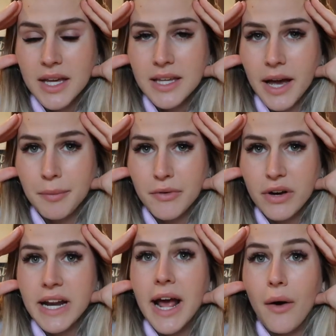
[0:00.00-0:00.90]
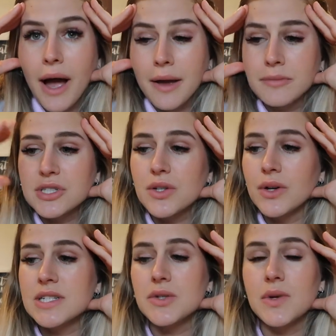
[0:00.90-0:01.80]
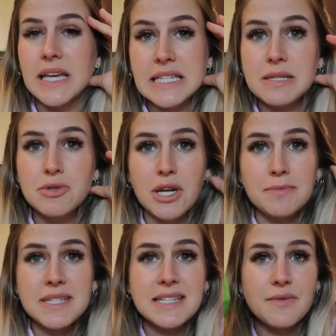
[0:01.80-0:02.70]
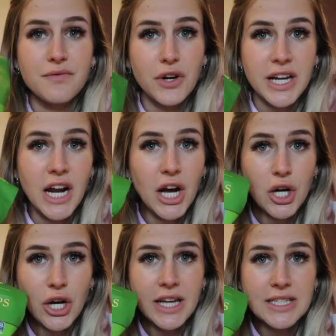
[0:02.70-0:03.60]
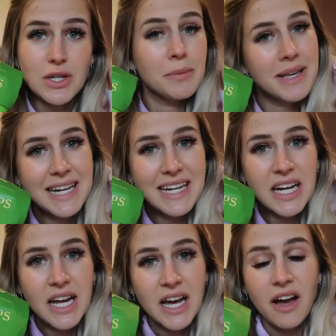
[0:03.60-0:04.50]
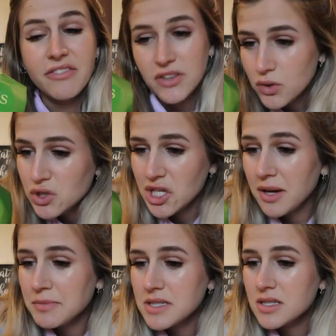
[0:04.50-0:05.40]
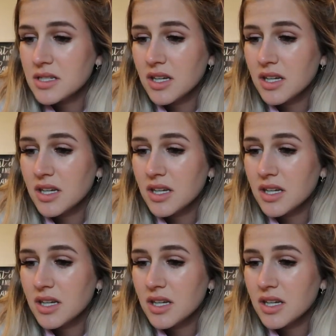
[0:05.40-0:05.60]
yeah, but right now I am just going to eat some chips because I'm freaking hungry. So I'm eating a few chips.